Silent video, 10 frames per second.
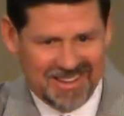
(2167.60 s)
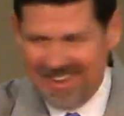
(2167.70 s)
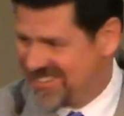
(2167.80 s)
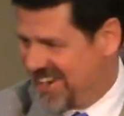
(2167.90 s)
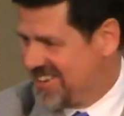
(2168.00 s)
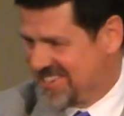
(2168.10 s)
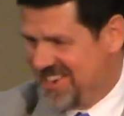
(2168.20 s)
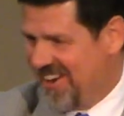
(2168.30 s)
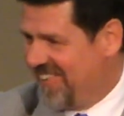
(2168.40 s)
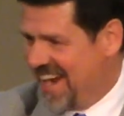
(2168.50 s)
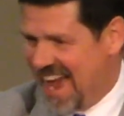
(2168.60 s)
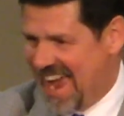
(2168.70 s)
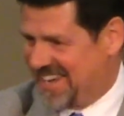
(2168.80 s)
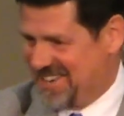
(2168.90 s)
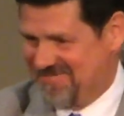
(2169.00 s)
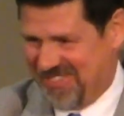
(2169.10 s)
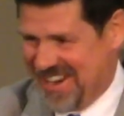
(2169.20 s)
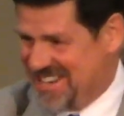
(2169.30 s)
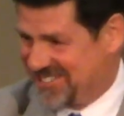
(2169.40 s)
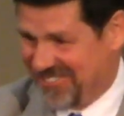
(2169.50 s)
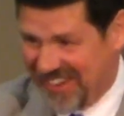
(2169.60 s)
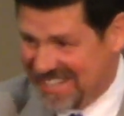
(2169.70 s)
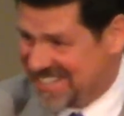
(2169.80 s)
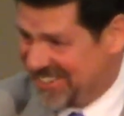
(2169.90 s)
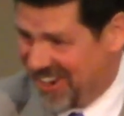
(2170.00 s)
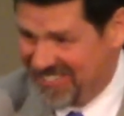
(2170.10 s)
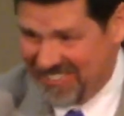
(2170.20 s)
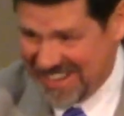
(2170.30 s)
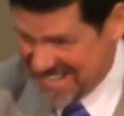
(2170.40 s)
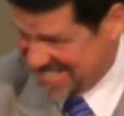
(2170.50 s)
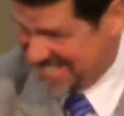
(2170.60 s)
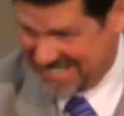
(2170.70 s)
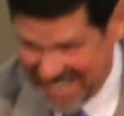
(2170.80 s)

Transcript: Because there's no way I can preach one sermon what he just